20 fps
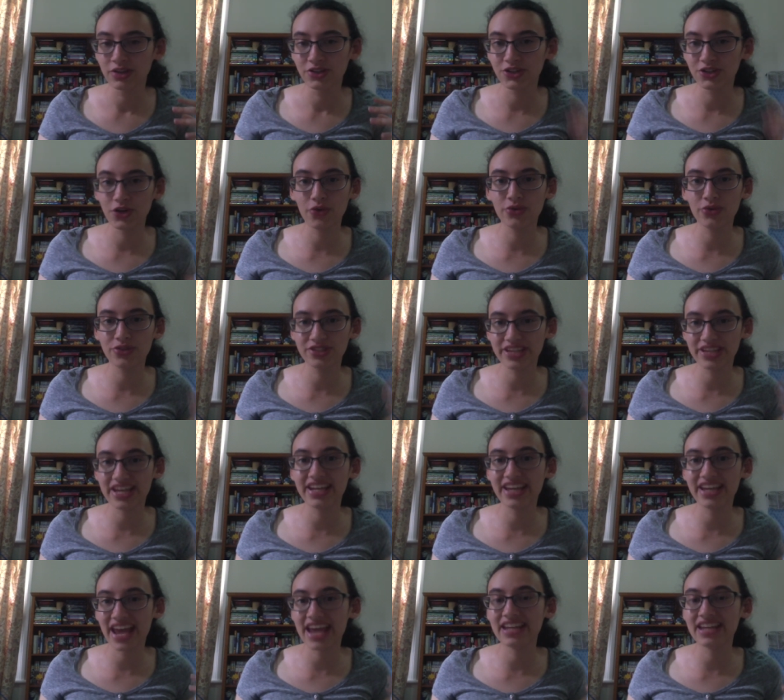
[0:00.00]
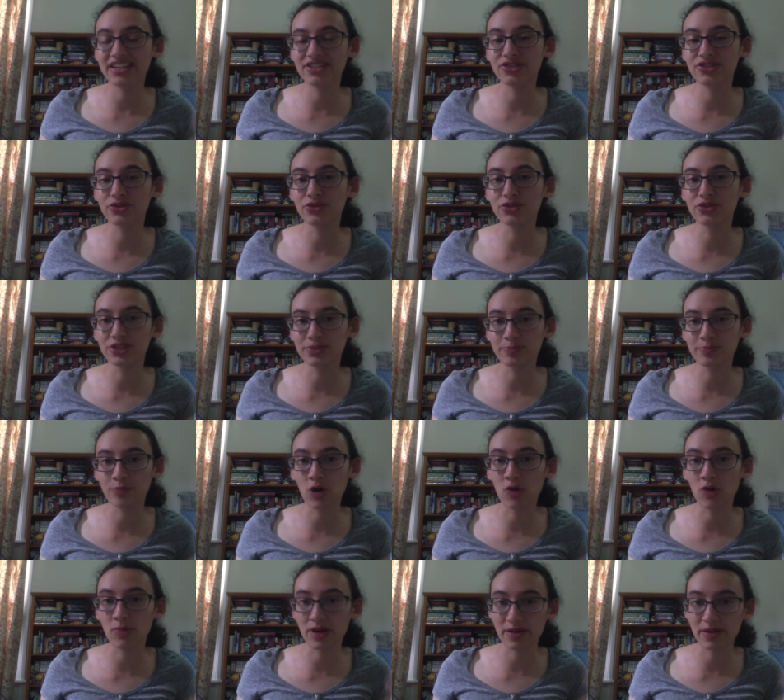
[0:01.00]
jokes dedicated to just
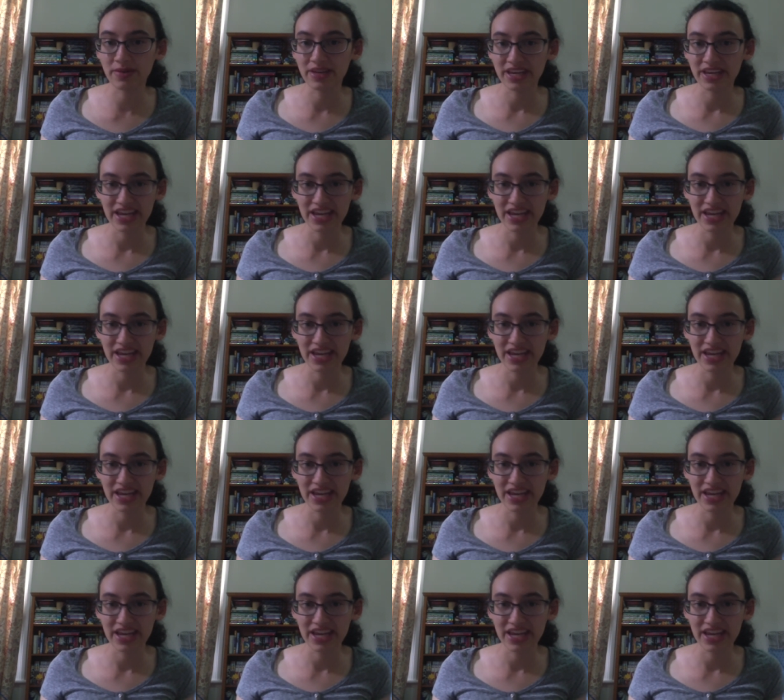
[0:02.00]
Bulma